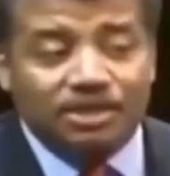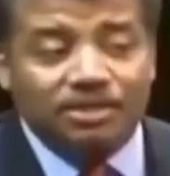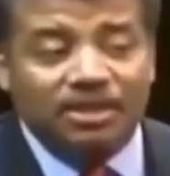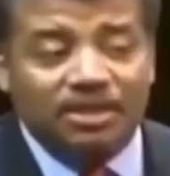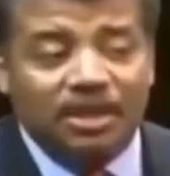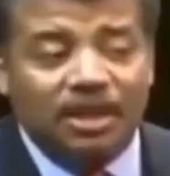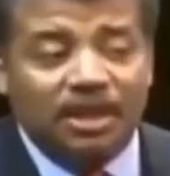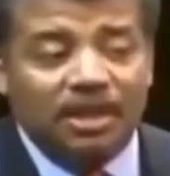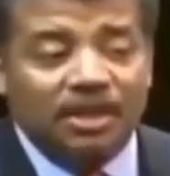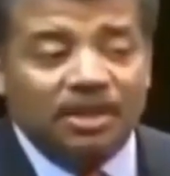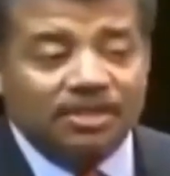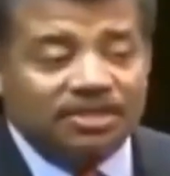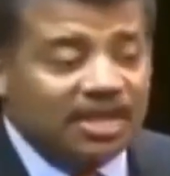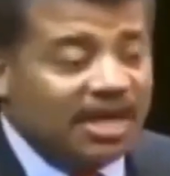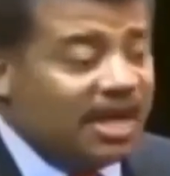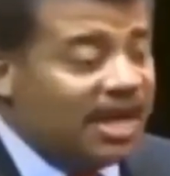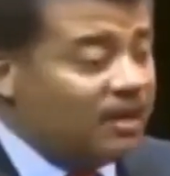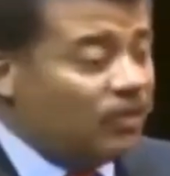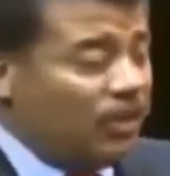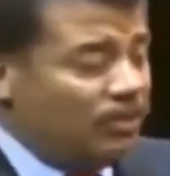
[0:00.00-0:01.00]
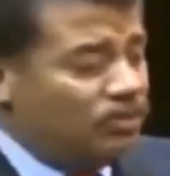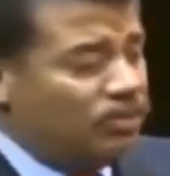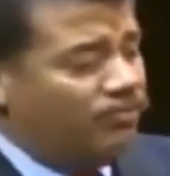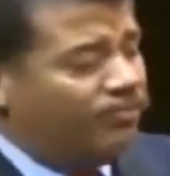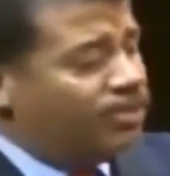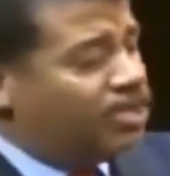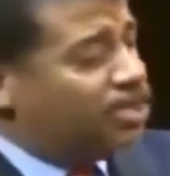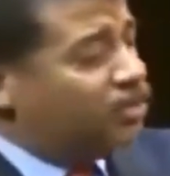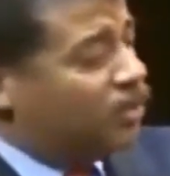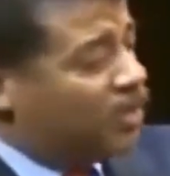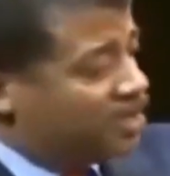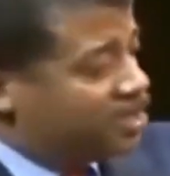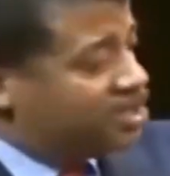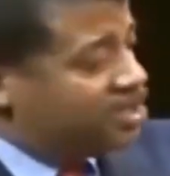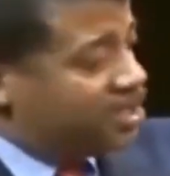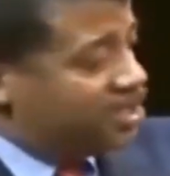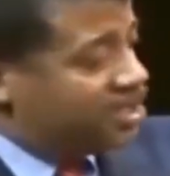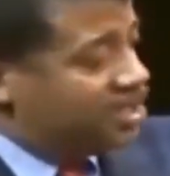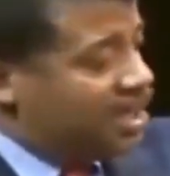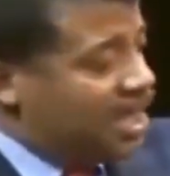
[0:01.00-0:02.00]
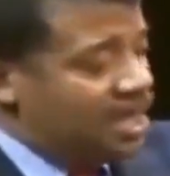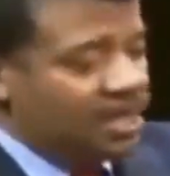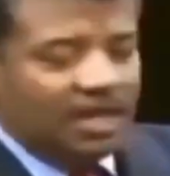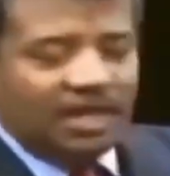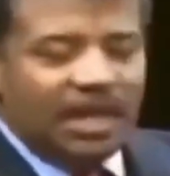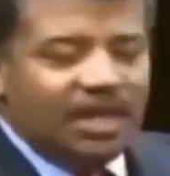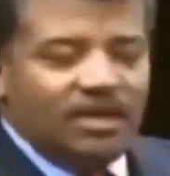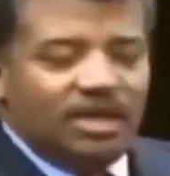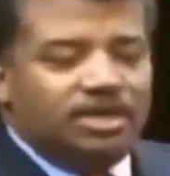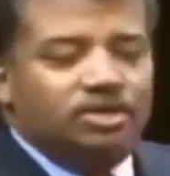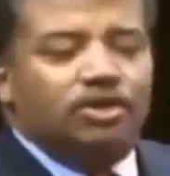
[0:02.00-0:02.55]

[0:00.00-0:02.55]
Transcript: actually say, hey, what movie do you want to see tonight?